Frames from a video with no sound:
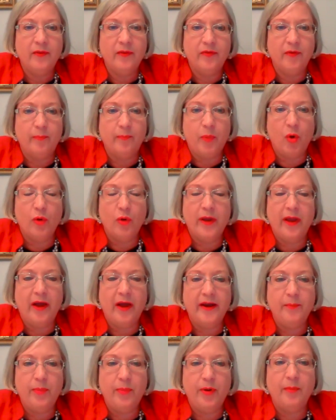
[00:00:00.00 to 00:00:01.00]
the Polk
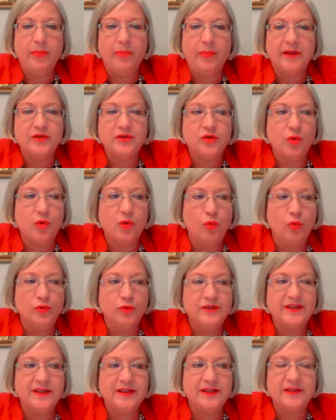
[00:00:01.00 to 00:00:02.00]
County Public School
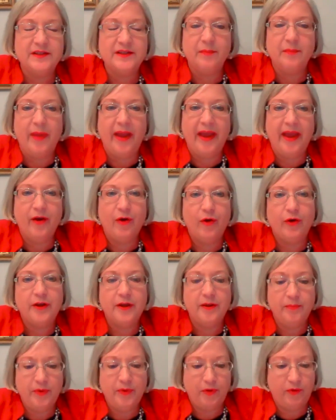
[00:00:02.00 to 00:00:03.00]
system and our
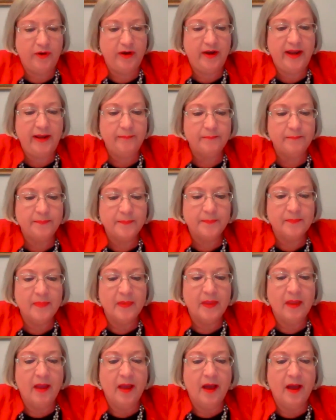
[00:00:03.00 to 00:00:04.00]
community.
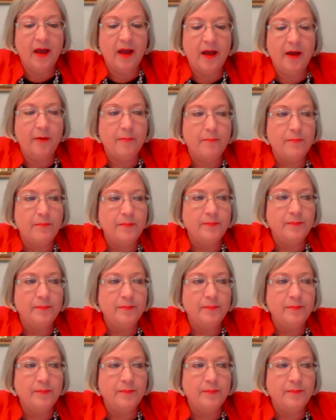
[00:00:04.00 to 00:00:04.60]
I